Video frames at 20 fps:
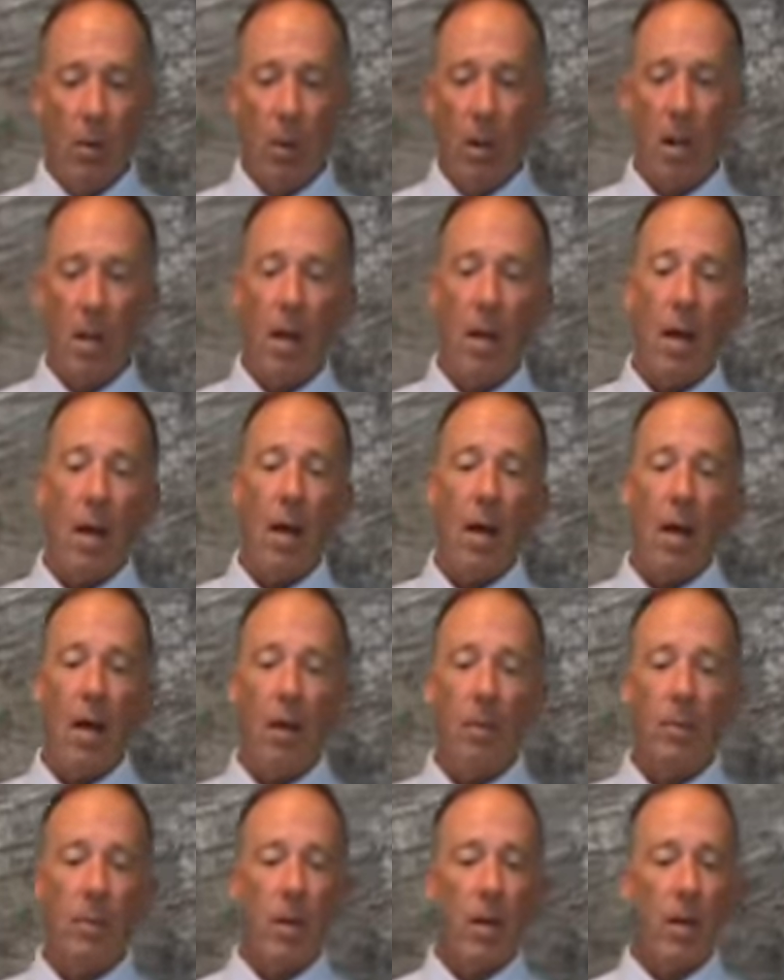when I
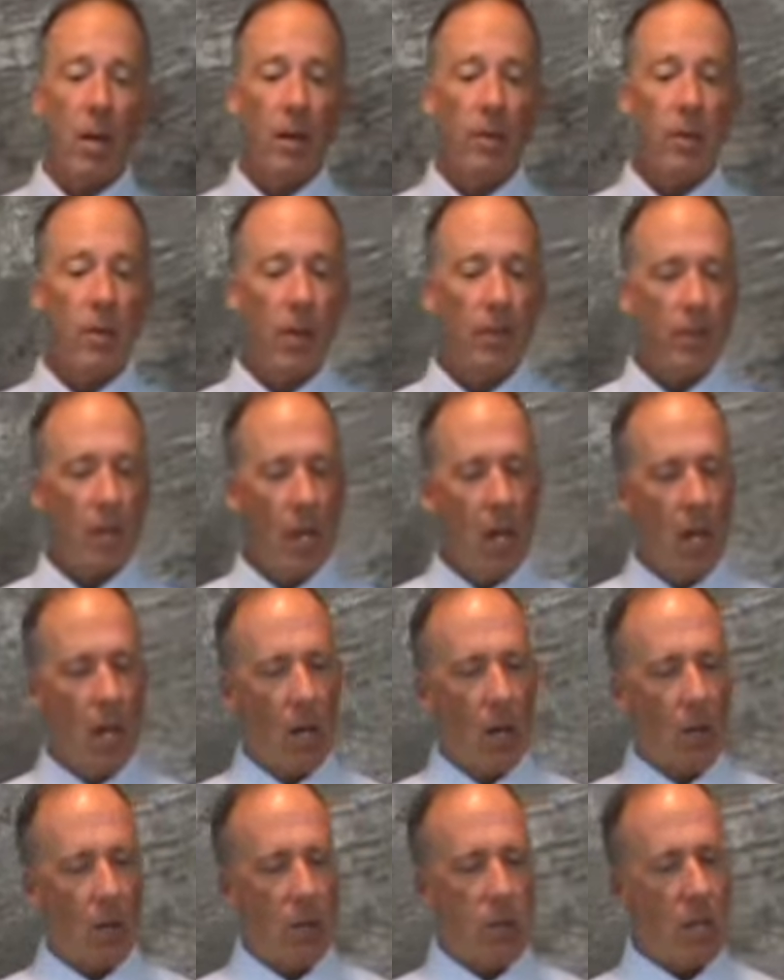am present.
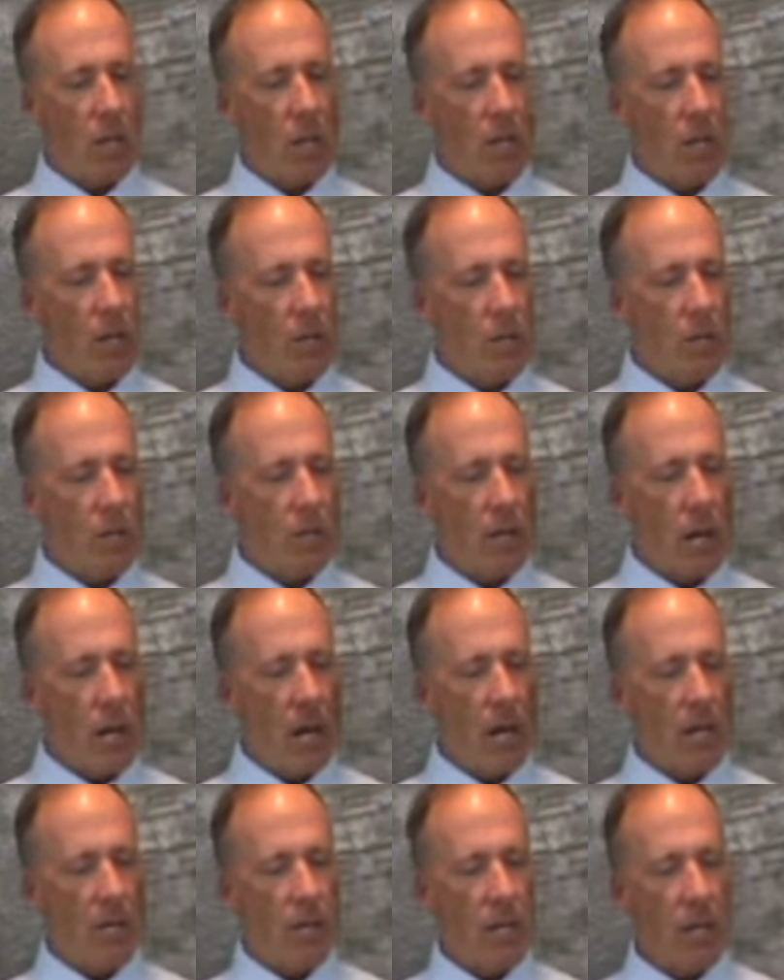Crescendo
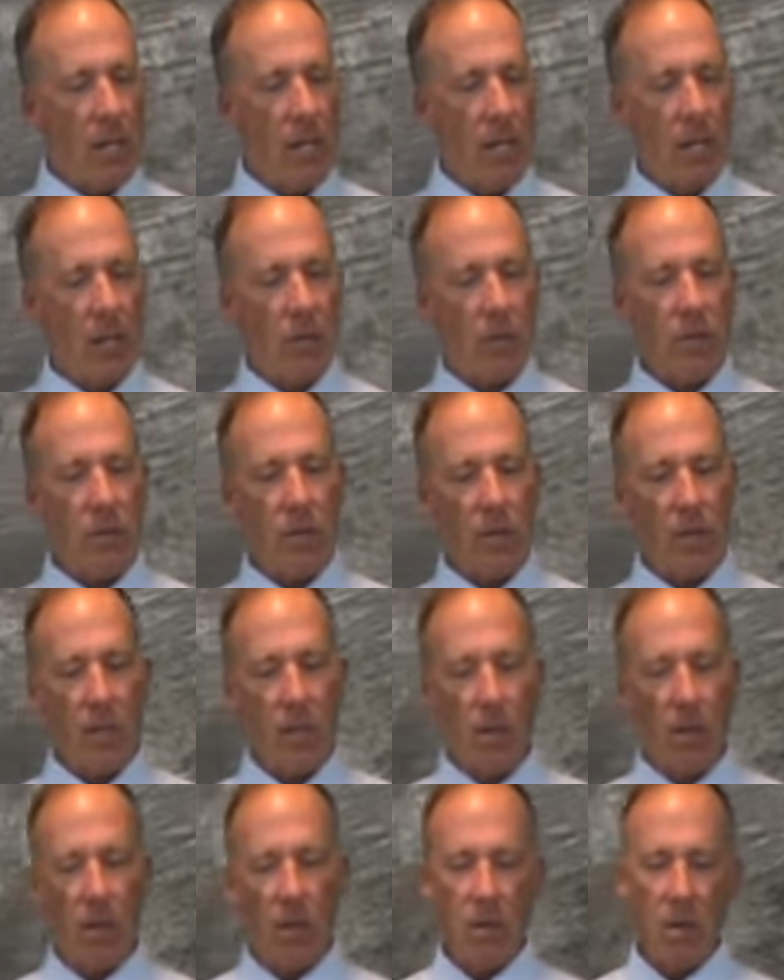signs and
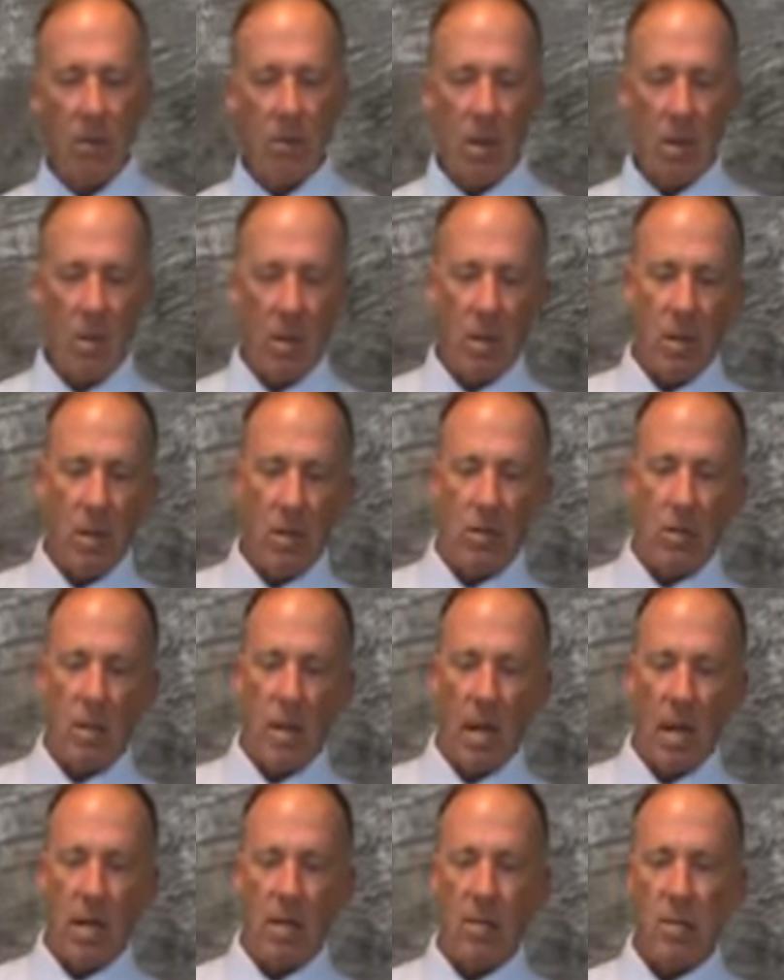decrescendo, diminuendo
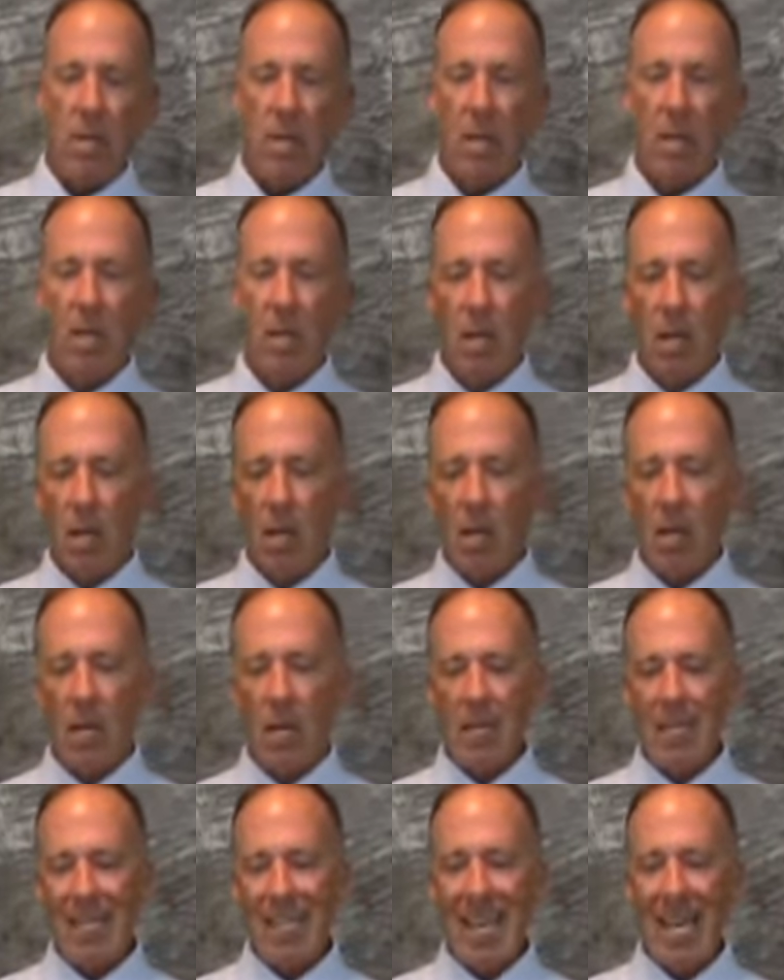signs
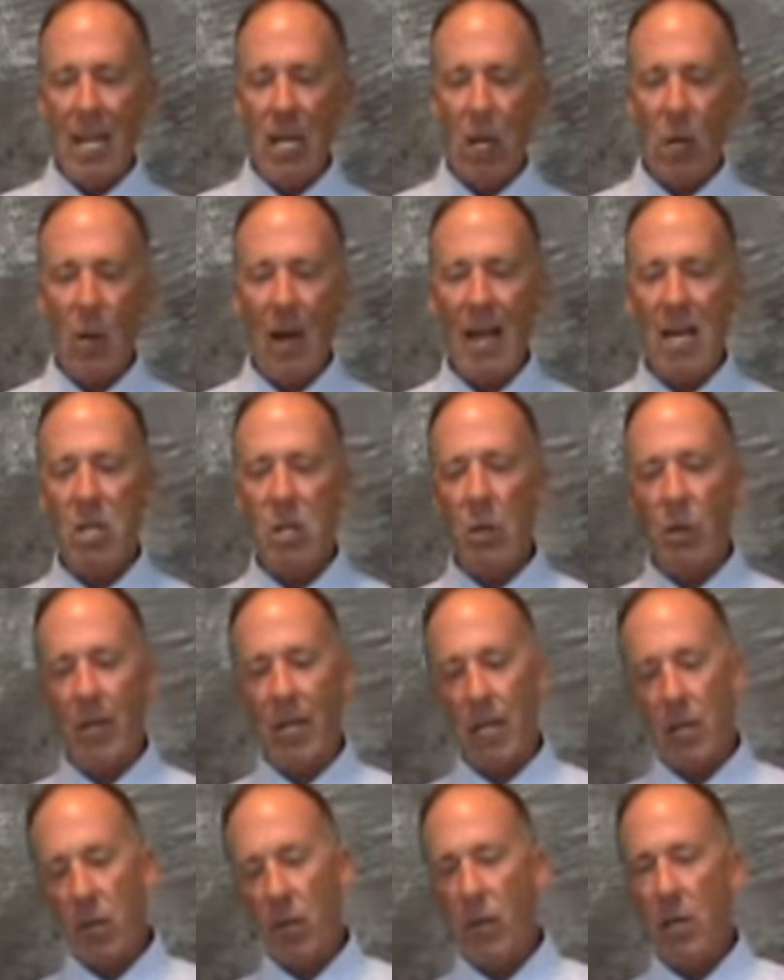indicate a gradual
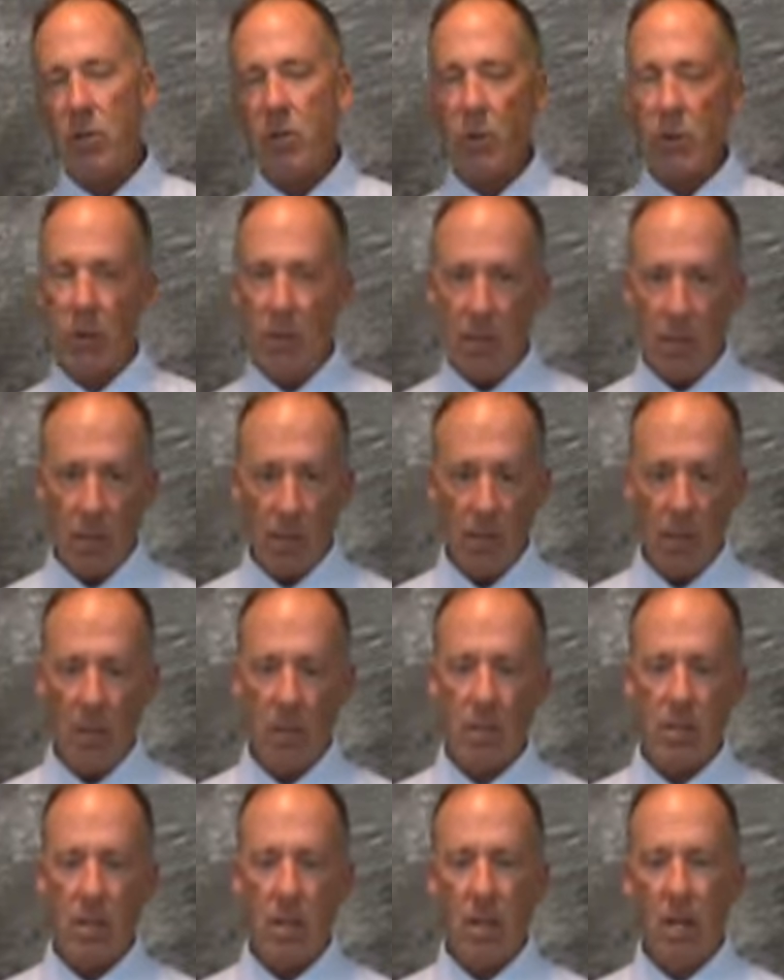increase or
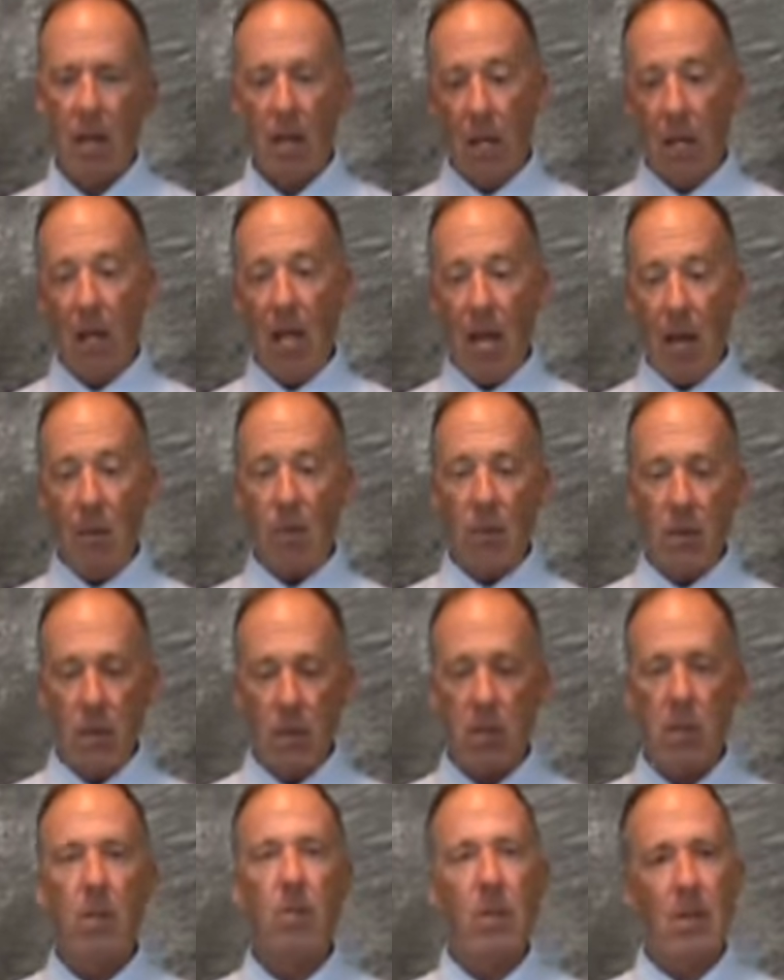decrease in
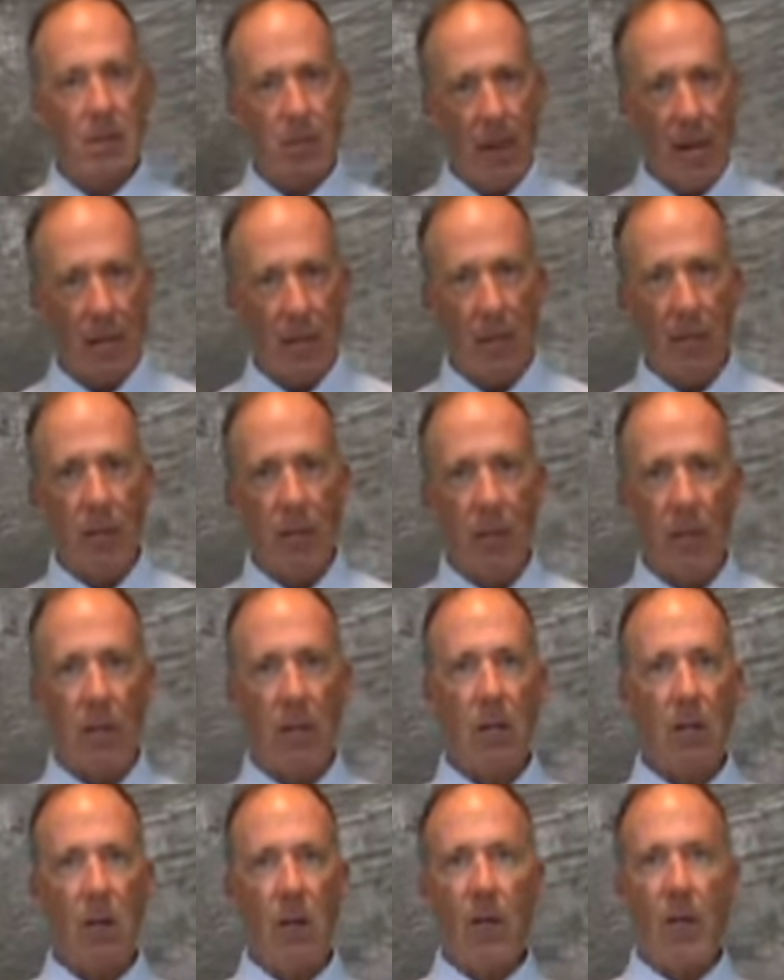loudness, respectively.
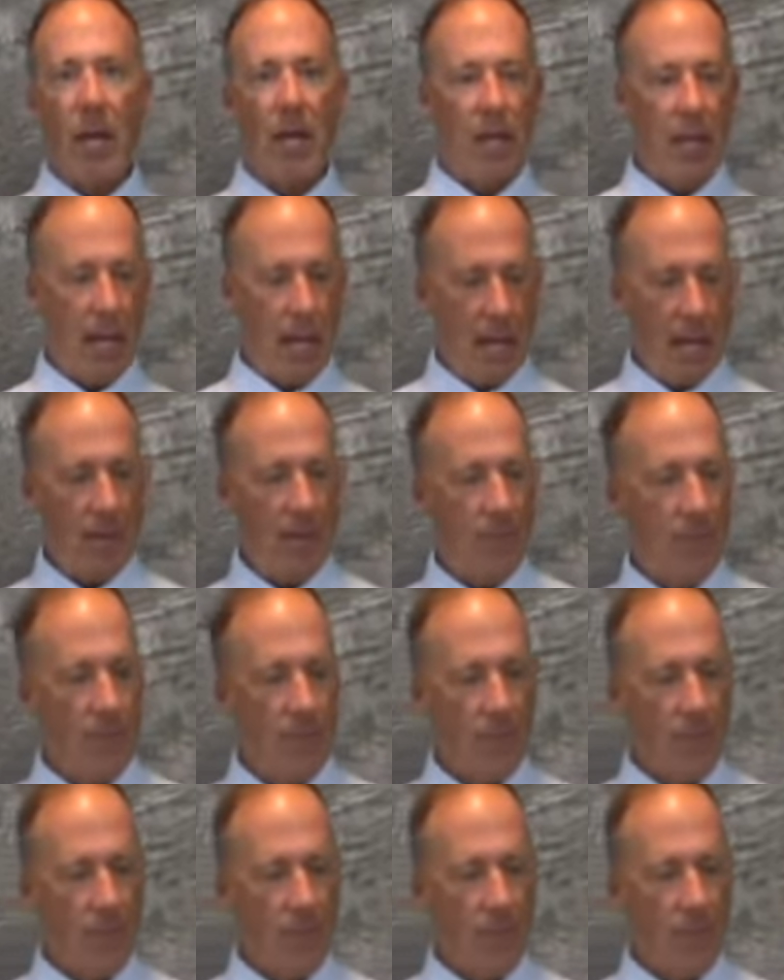Know that line.